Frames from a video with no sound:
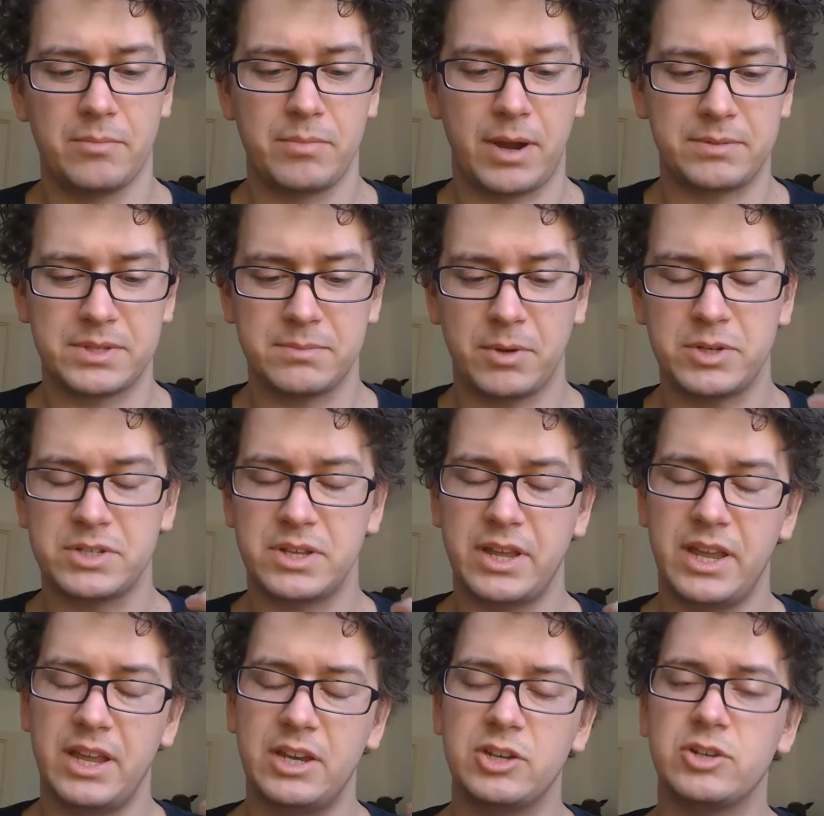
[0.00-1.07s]
perhaps the most
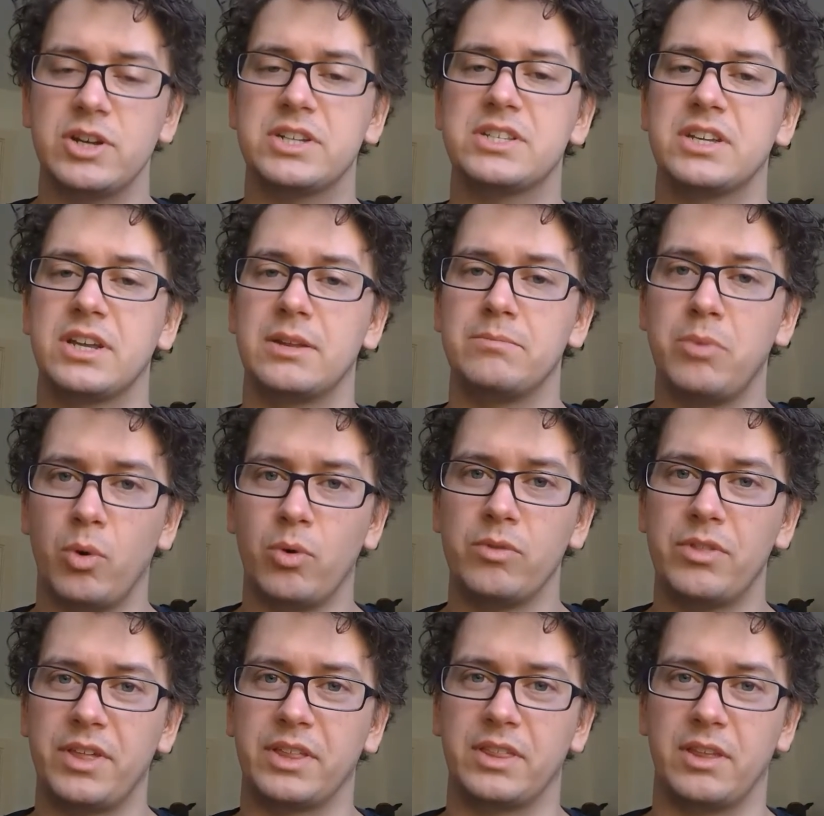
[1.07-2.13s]
interesting and
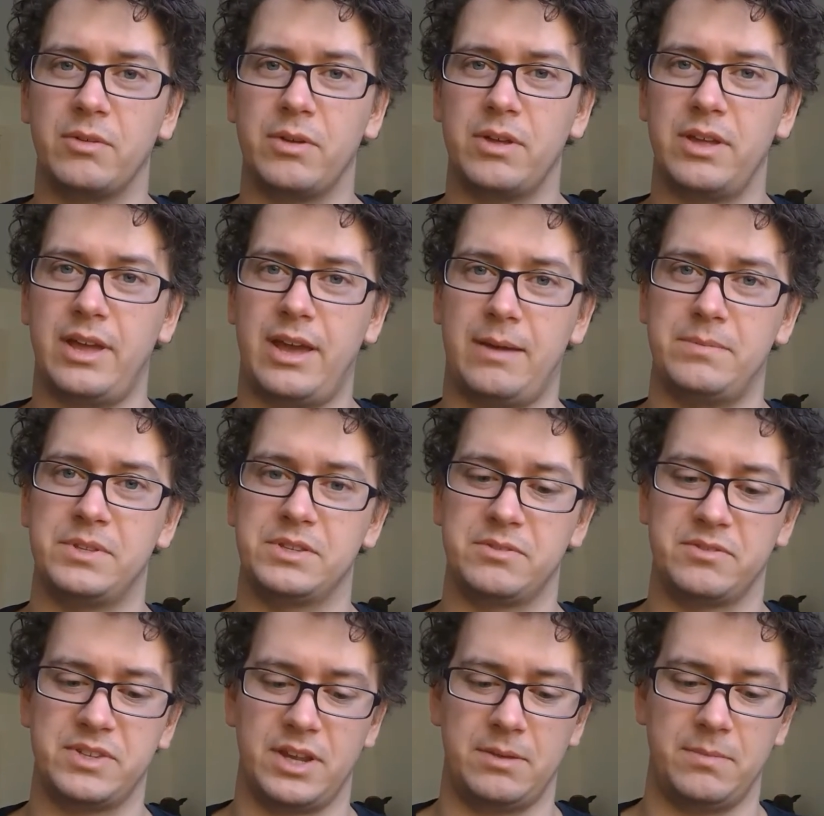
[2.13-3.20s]
important thing that happens
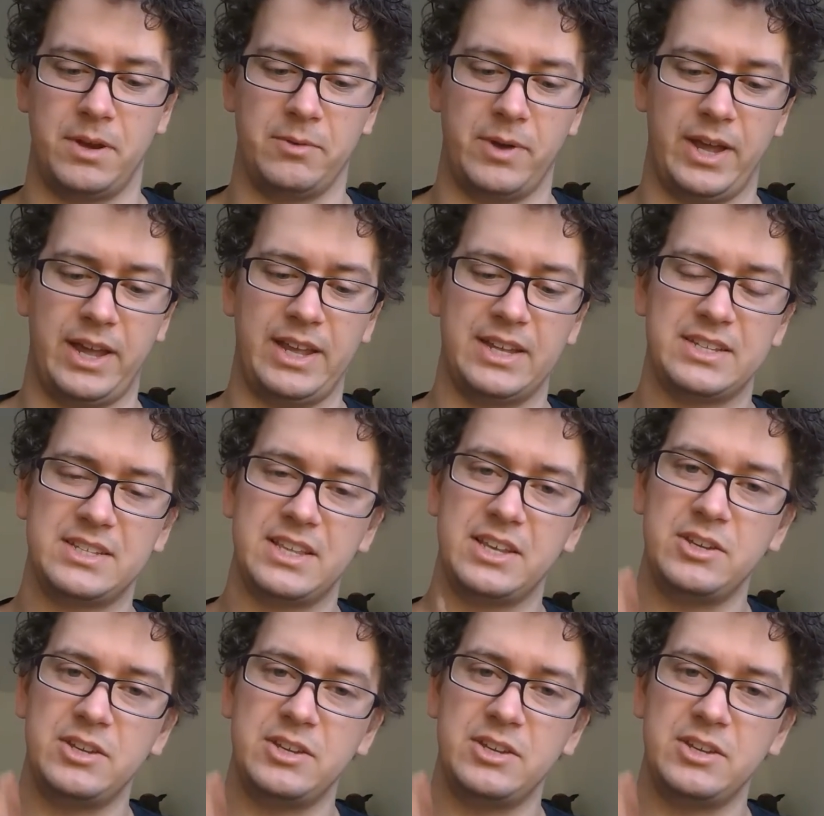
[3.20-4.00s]
with Samian Ware is